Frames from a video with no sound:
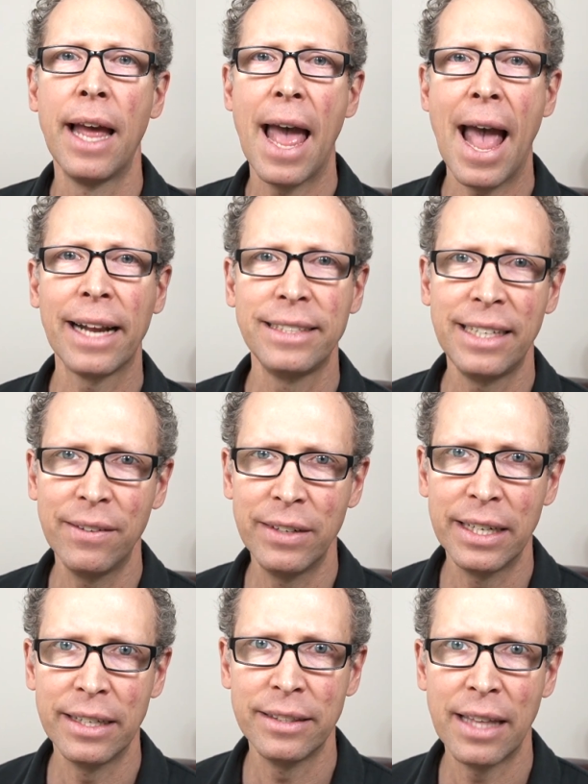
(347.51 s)

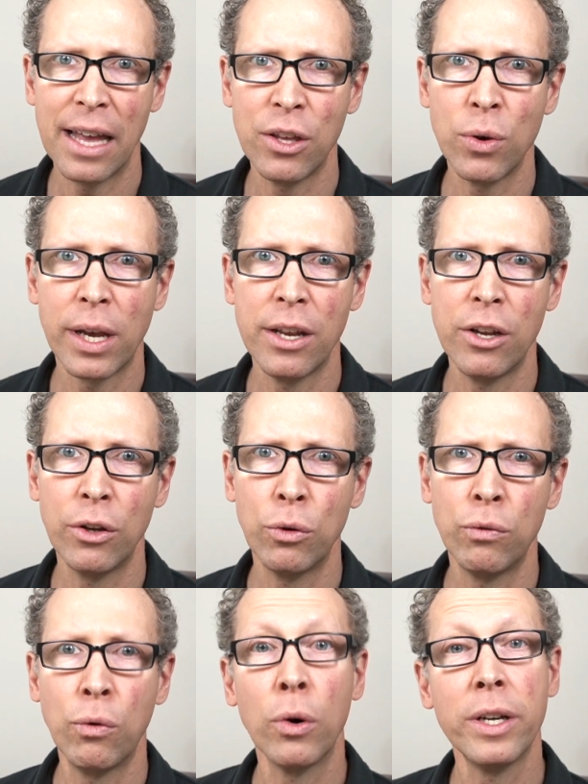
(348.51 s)
activities that you can
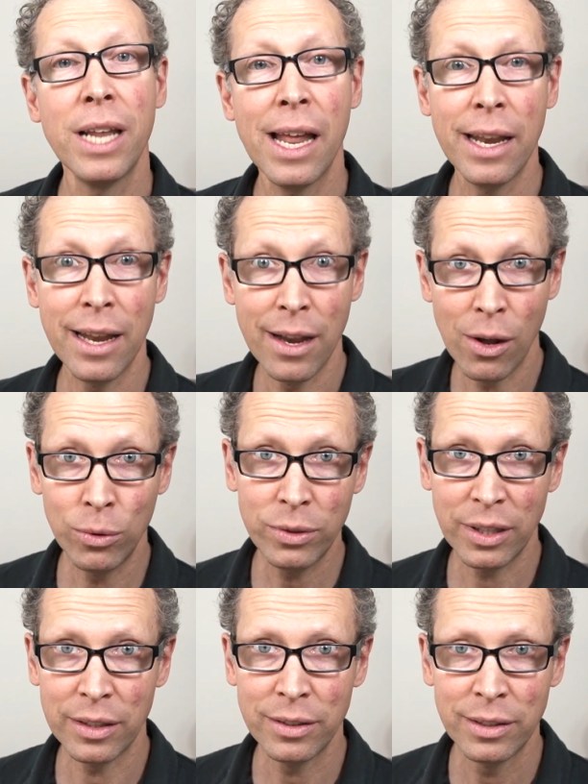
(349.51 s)
do for
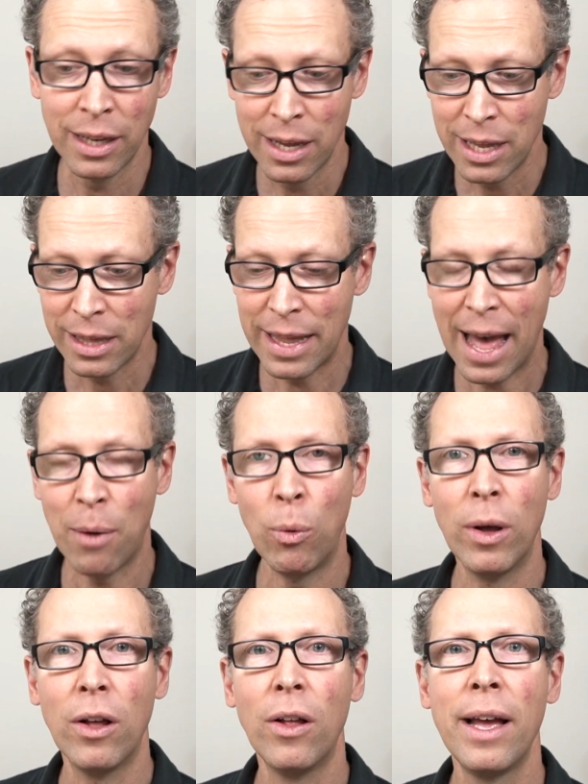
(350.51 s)
tendinosis that
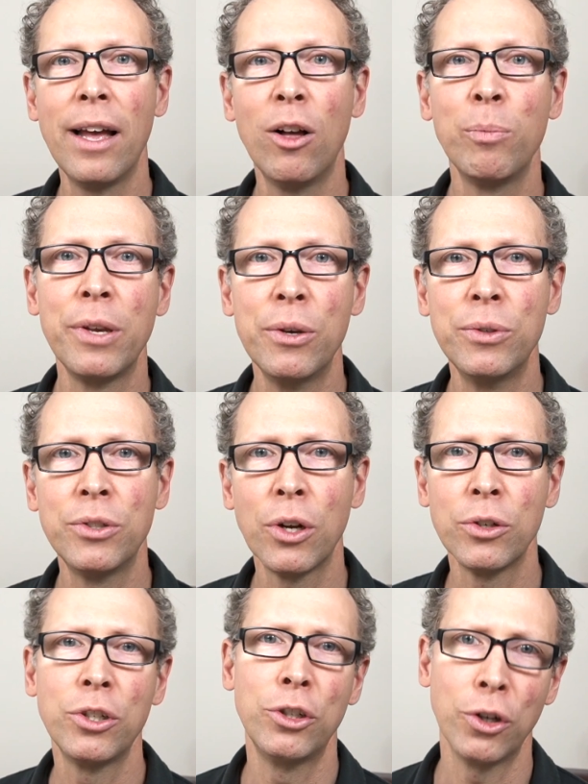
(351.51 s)
will help you
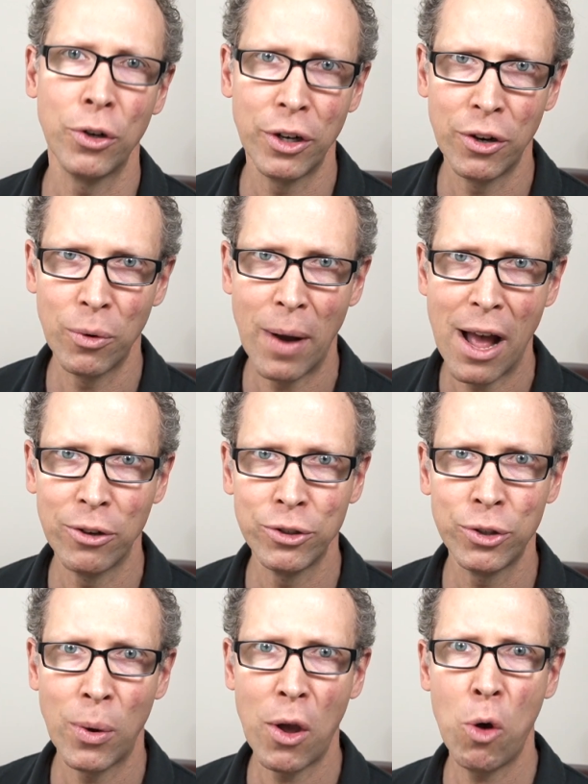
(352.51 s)
start to turn it
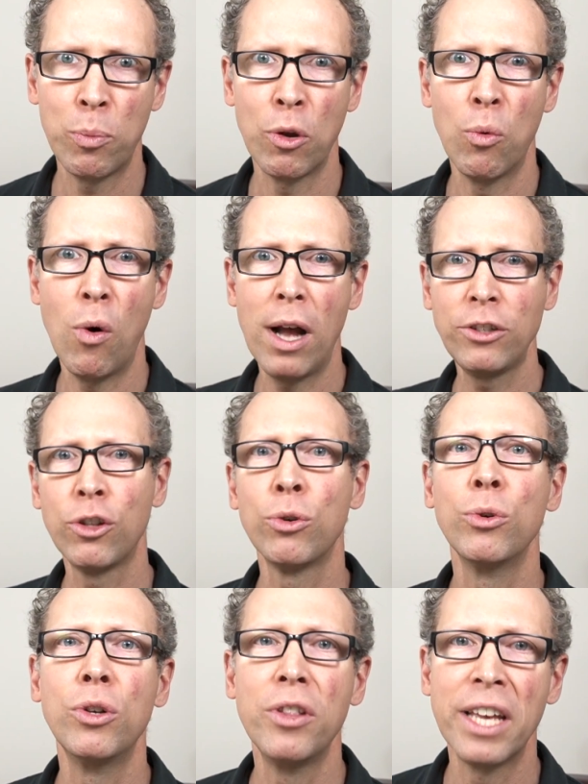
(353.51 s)
around. So I hope you'll watch
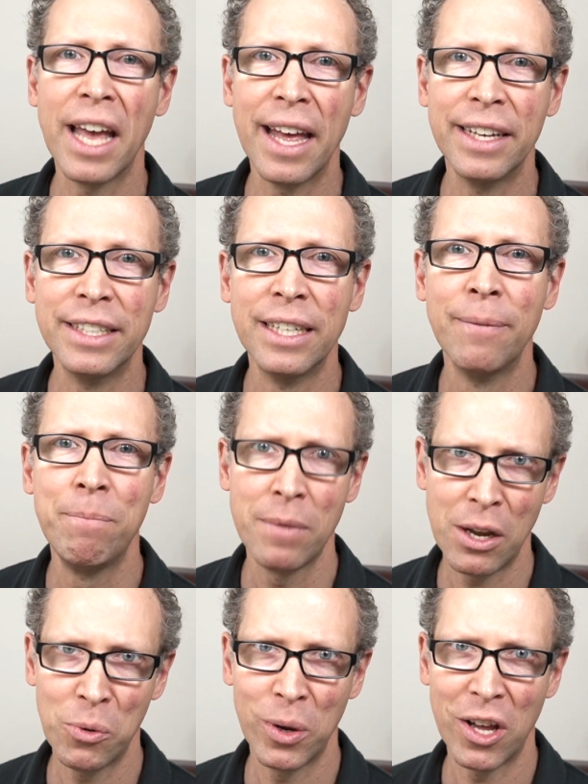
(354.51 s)
through to the end.
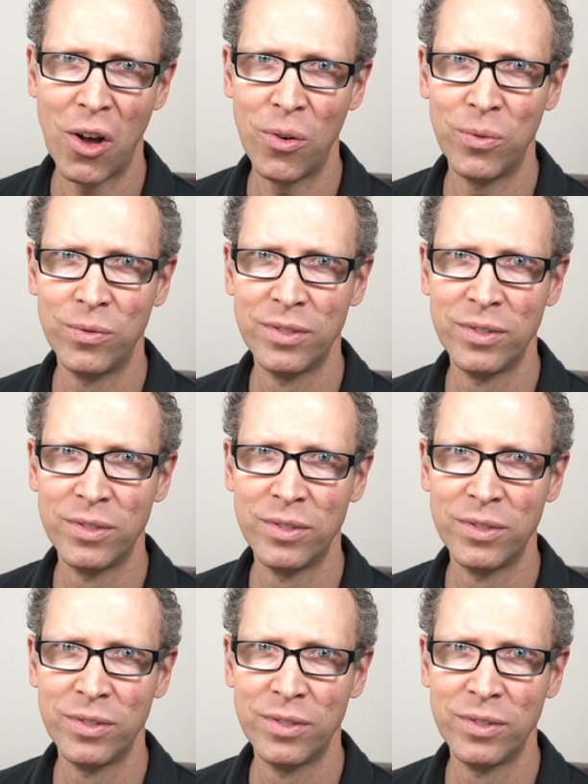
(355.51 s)
Here we go.